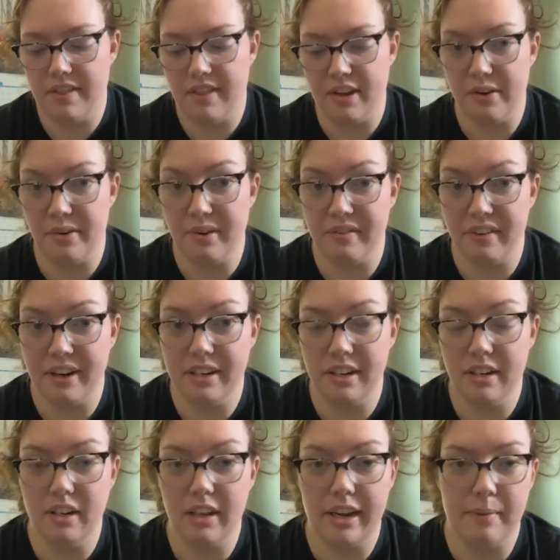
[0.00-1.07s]
I think you can find
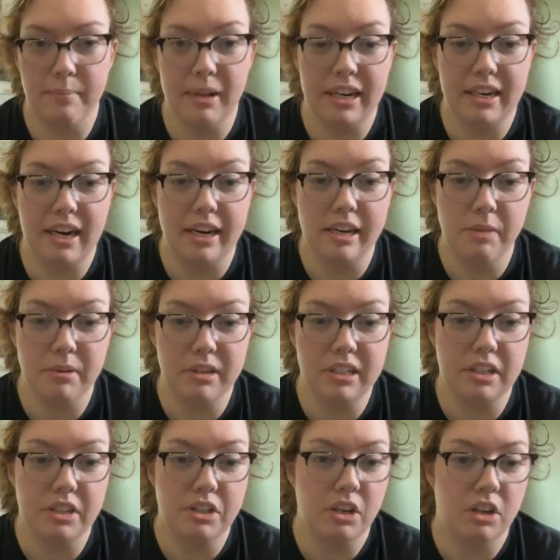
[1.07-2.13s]
it. Like I'm like
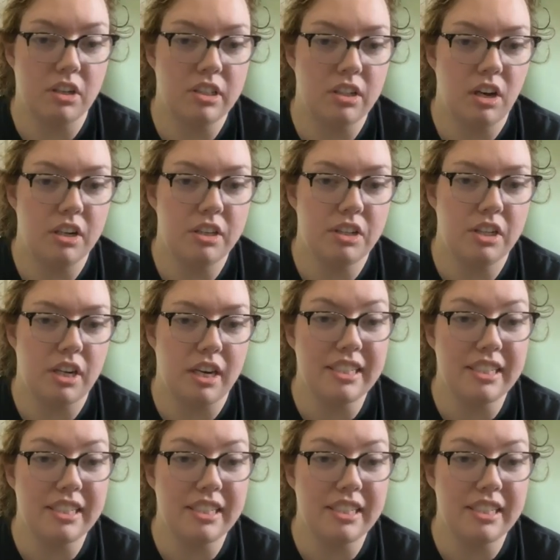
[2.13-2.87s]
90% sure it's launched.